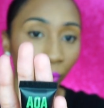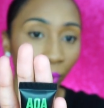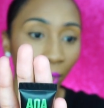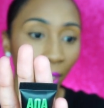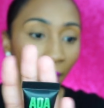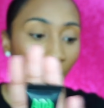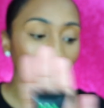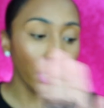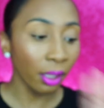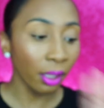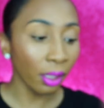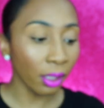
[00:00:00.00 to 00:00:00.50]

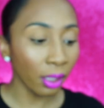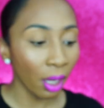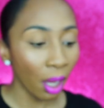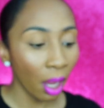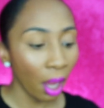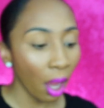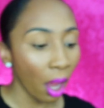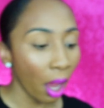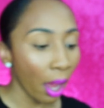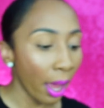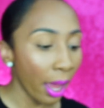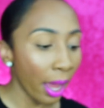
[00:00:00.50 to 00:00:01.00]
brand,
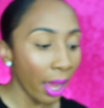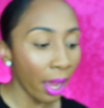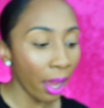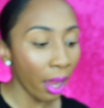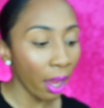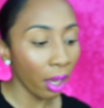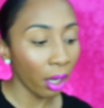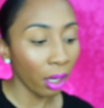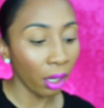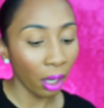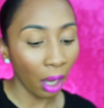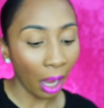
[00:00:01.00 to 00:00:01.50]

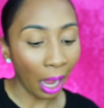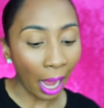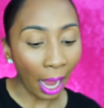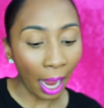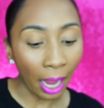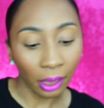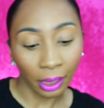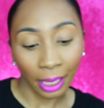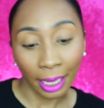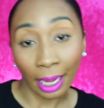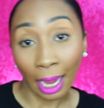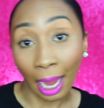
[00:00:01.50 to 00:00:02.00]
and
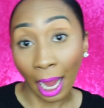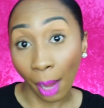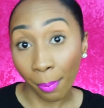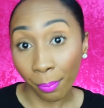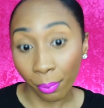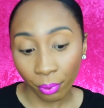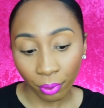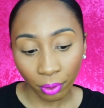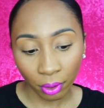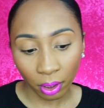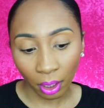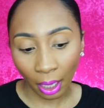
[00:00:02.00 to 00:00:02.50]
I like
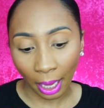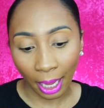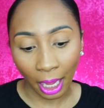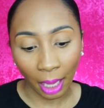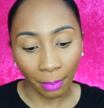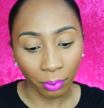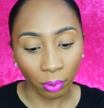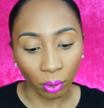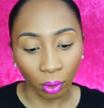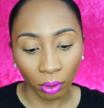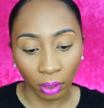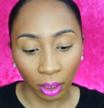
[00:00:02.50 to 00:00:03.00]
apples. I
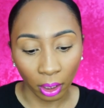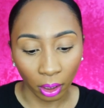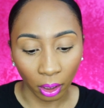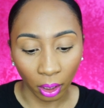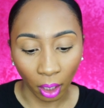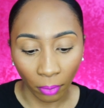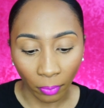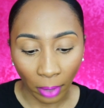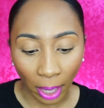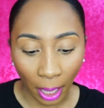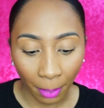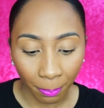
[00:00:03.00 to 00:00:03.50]
absolutely
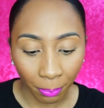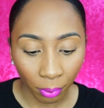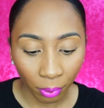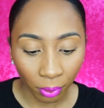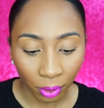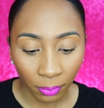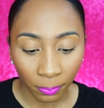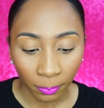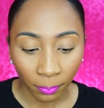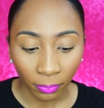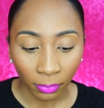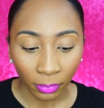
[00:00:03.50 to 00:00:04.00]
love apples.